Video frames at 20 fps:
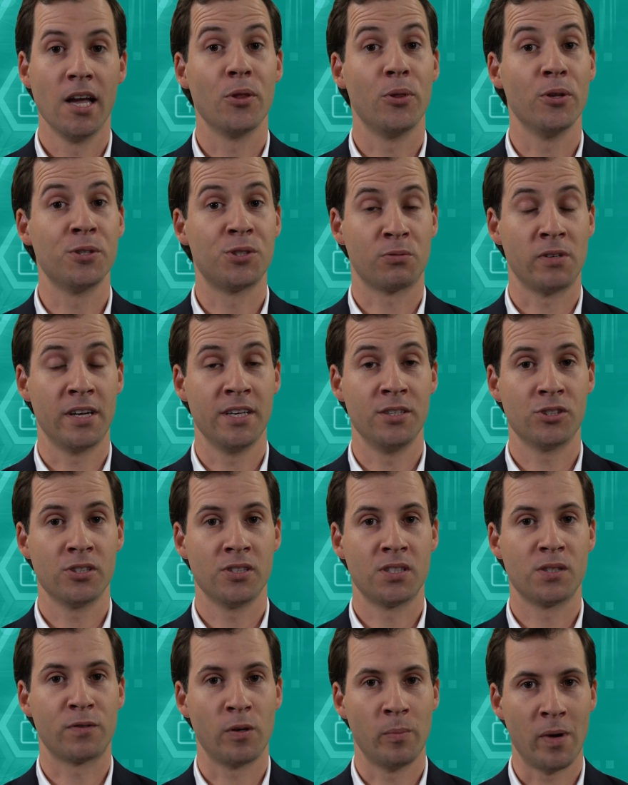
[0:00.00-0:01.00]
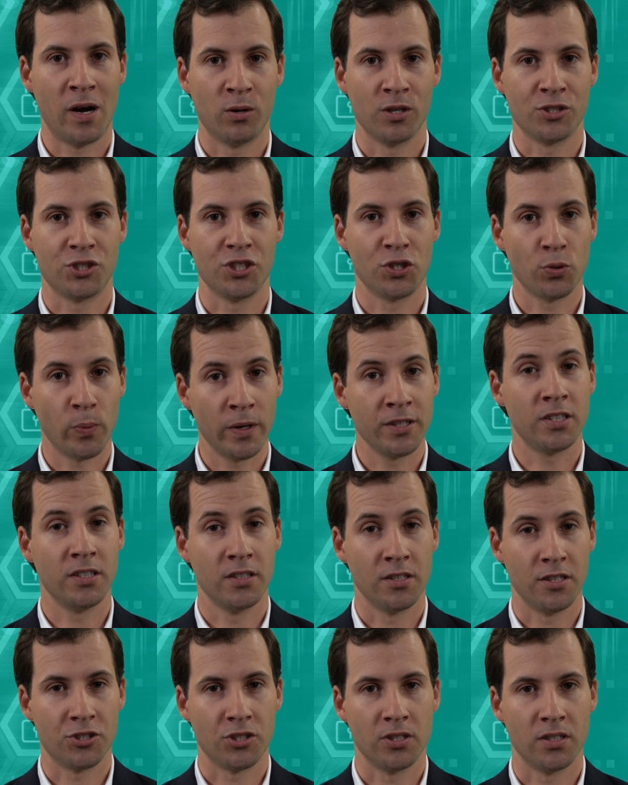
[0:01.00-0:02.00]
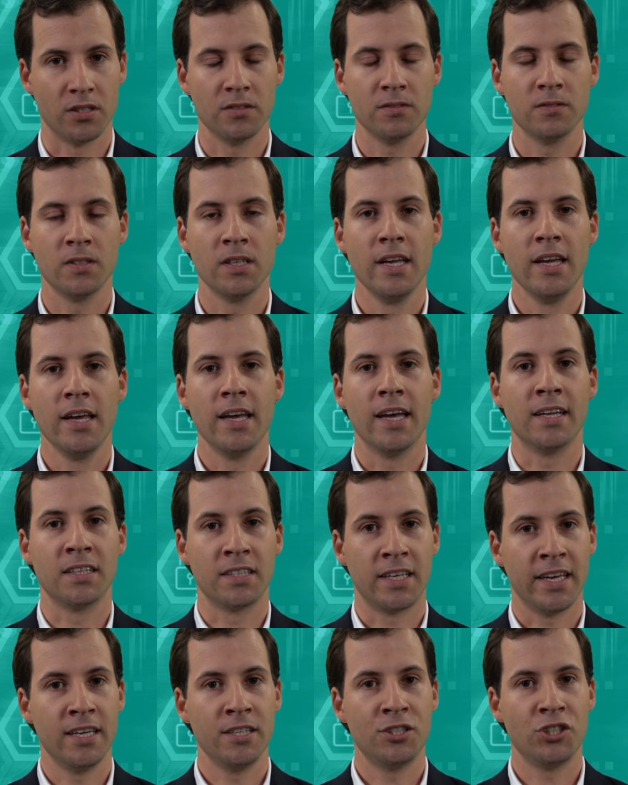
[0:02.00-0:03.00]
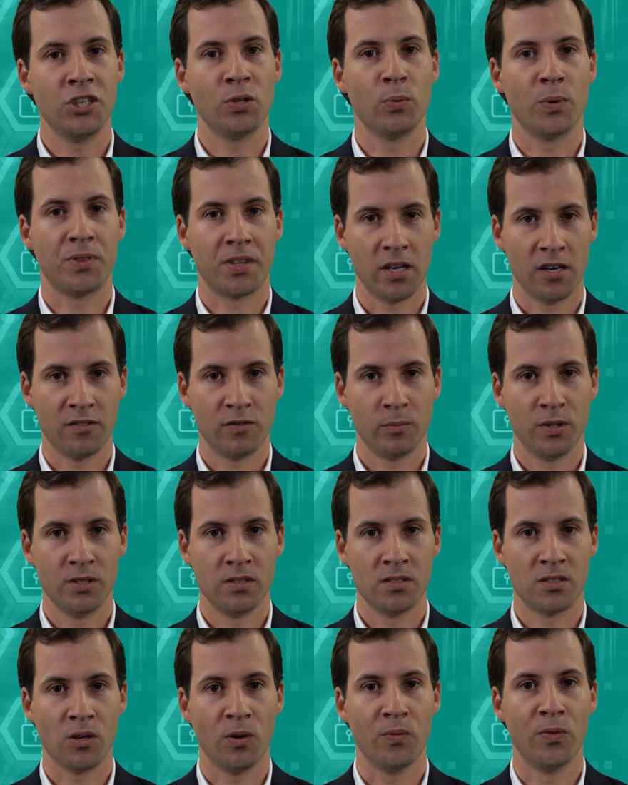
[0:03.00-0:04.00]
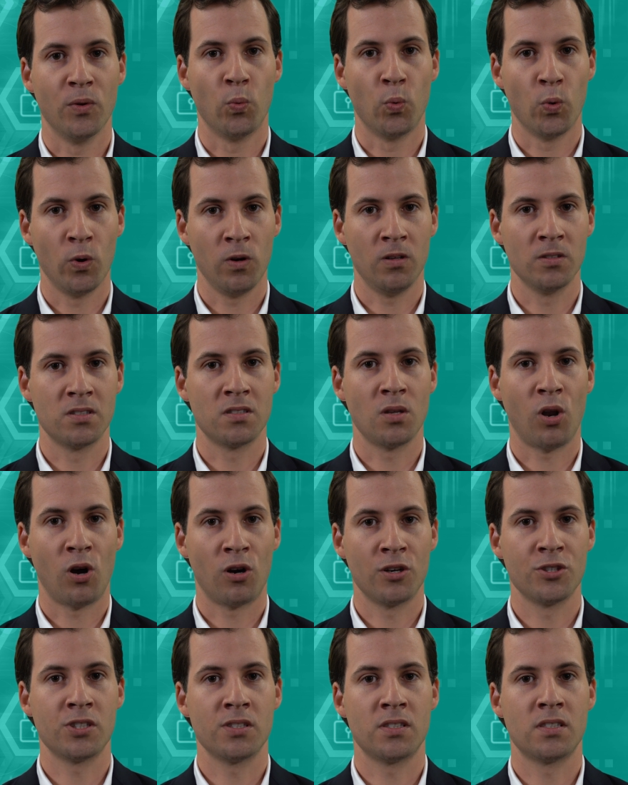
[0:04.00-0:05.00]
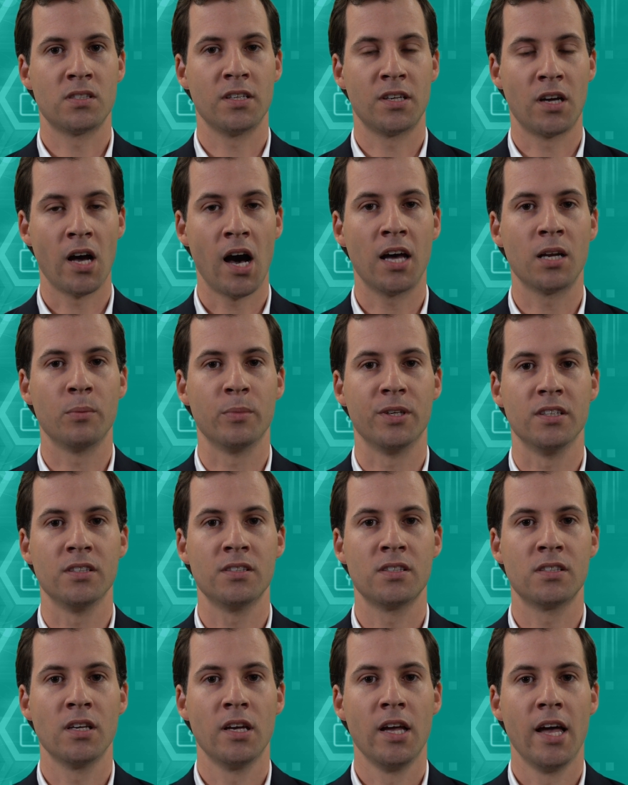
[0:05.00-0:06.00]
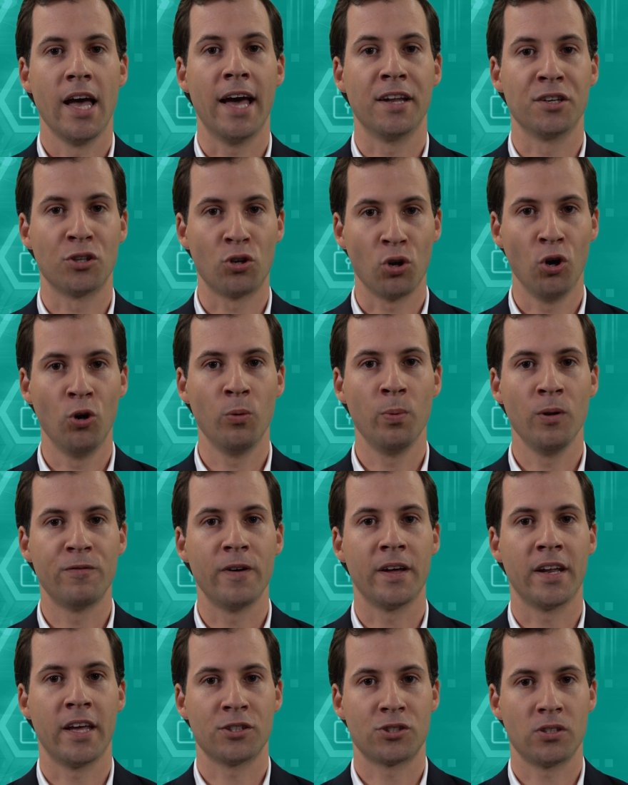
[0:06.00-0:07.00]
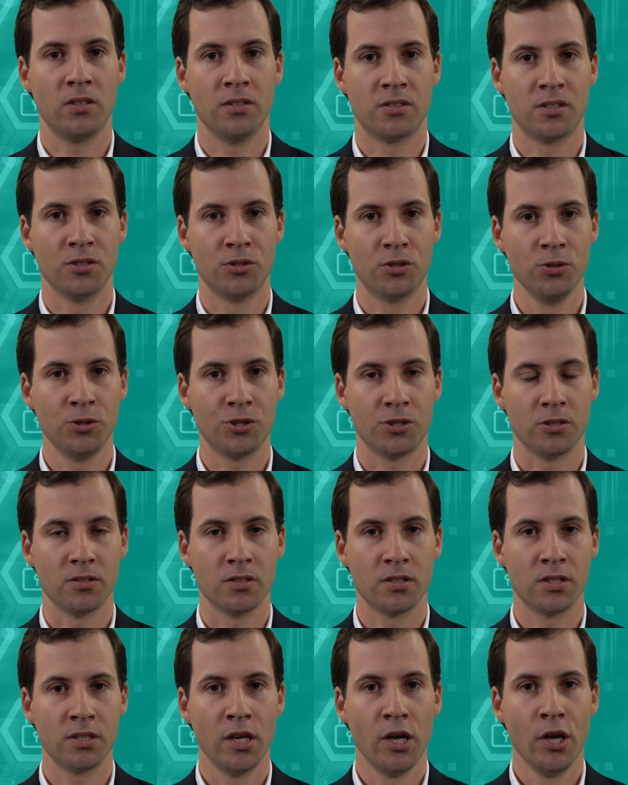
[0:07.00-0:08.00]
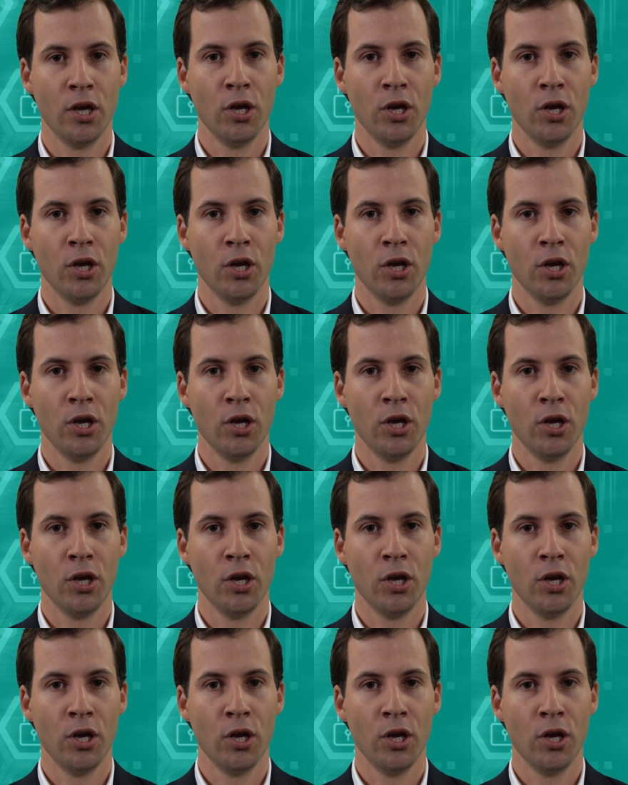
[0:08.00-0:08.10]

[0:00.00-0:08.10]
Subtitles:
This ranges from our G20 initiative, engaging with governments of the world's largest economies and global financial institutions,